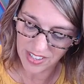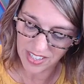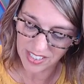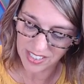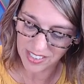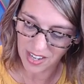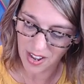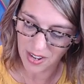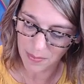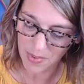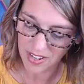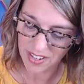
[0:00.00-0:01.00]
the
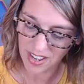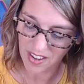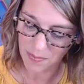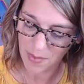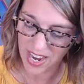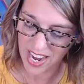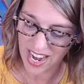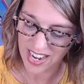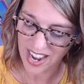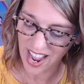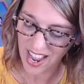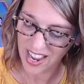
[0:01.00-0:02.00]
sum of my
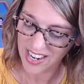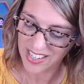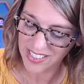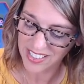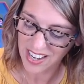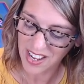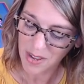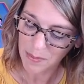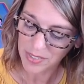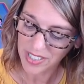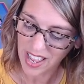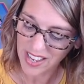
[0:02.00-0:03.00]
8i's
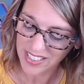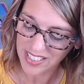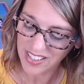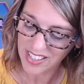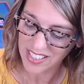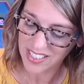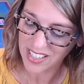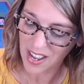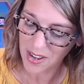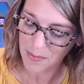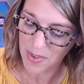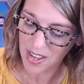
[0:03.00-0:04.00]
plus the
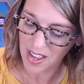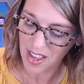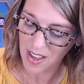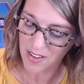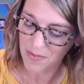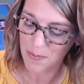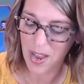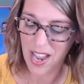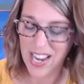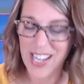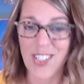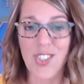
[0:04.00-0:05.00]
sum of
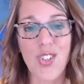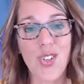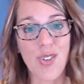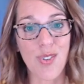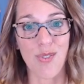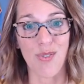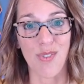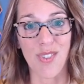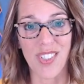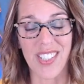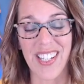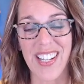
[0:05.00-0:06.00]
my
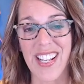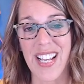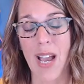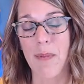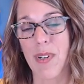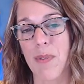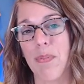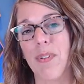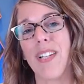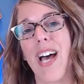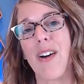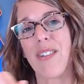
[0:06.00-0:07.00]
2's. I'm going to
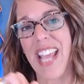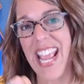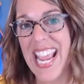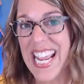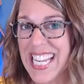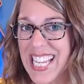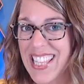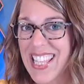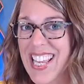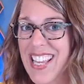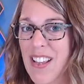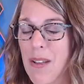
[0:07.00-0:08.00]
pull out
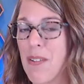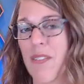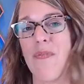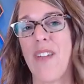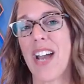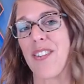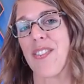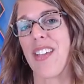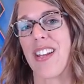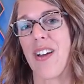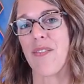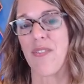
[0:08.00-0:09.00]
anything, I'm going to factor
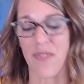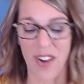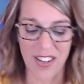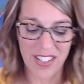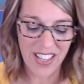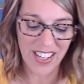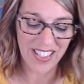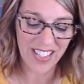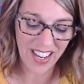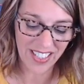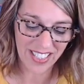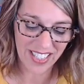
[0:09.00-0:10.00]
that out in front that
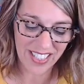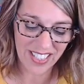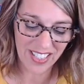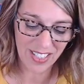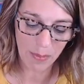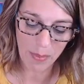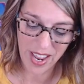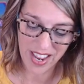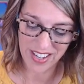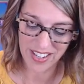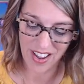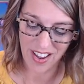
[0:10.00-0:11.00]
doesn't
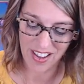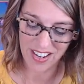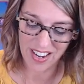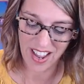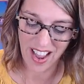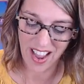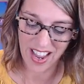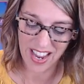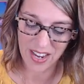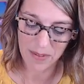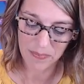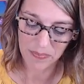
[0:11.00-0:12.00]
depend on
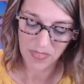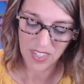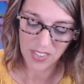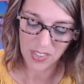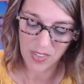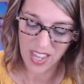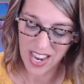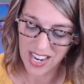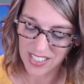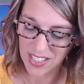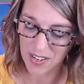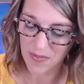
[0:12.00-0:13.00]
I. So the
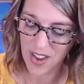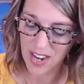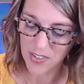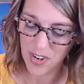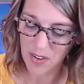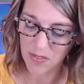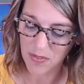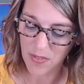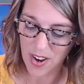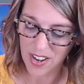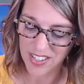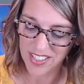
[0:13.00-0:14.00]
8's going to factor out in
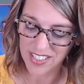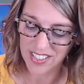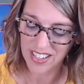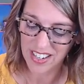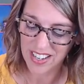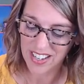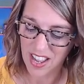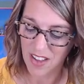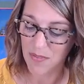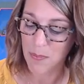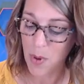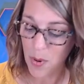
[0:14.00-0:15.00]
front
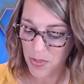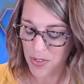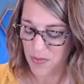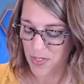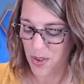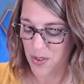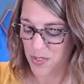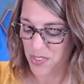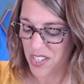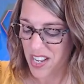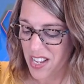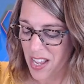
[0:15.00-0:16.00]
of both of
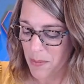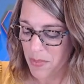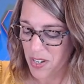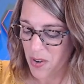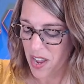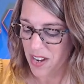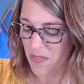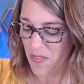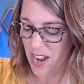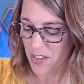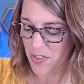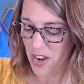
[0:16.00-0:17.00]
those. I'm going to go ahead and
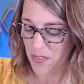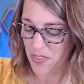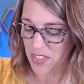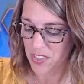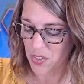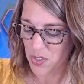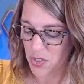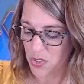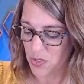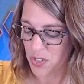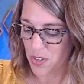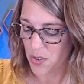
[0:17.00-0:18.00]
factor out this
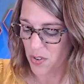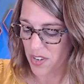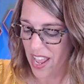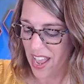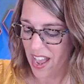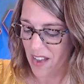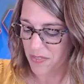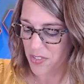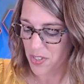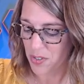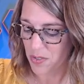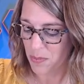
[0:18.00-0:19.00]
2, you don't have
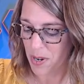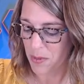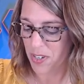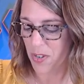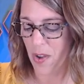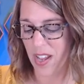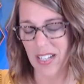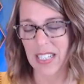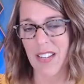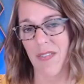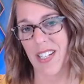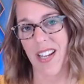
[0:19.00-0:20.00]
to, but I'm going to go ahead and
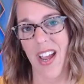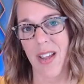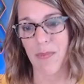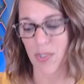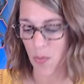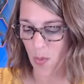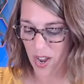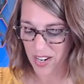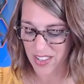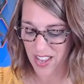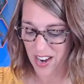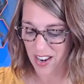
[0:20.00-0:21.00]
leave a times
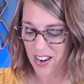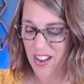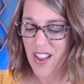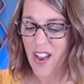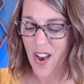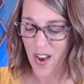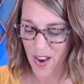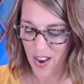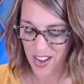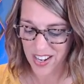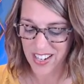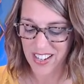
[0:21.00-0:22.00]
1 there
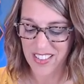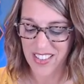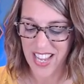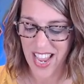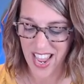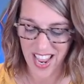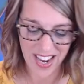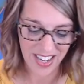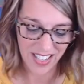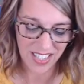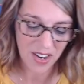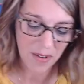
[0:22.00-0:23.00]
on the
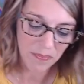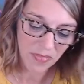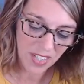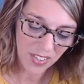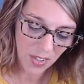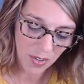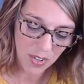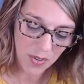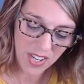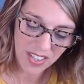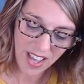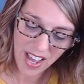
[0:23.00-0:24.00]
end. So
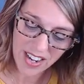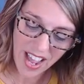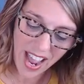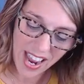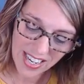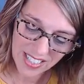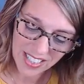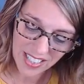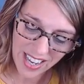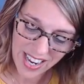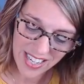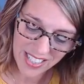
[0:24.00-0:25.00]
doing that
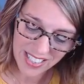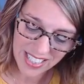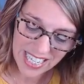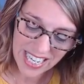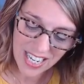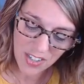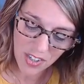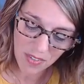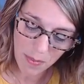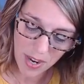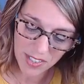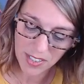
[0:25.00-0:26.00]
isolates each
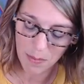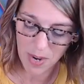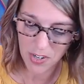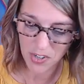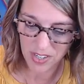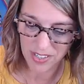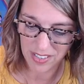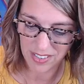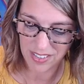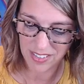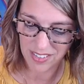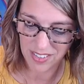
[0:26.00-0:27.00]
of my
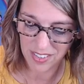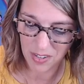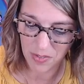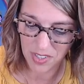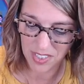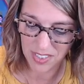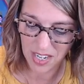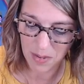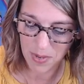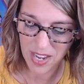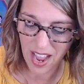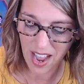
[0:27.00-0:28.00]
summations. So this is going to
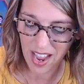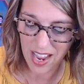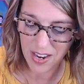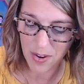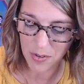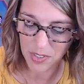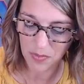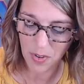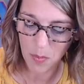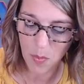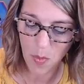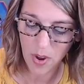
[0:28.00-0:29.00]
be I goes
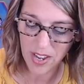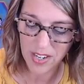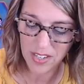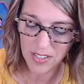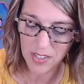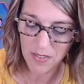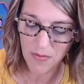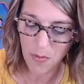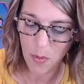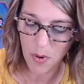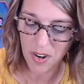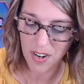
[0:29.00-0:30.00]
from 1 to
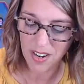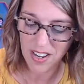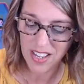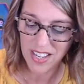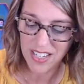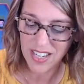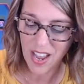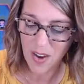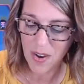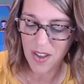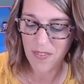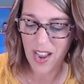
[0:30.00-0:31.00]
4
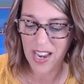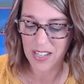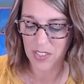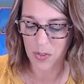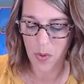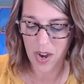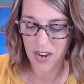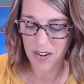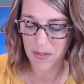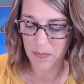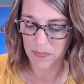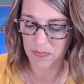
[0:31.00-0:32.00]
now of I
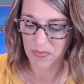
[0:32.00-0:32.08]
squared,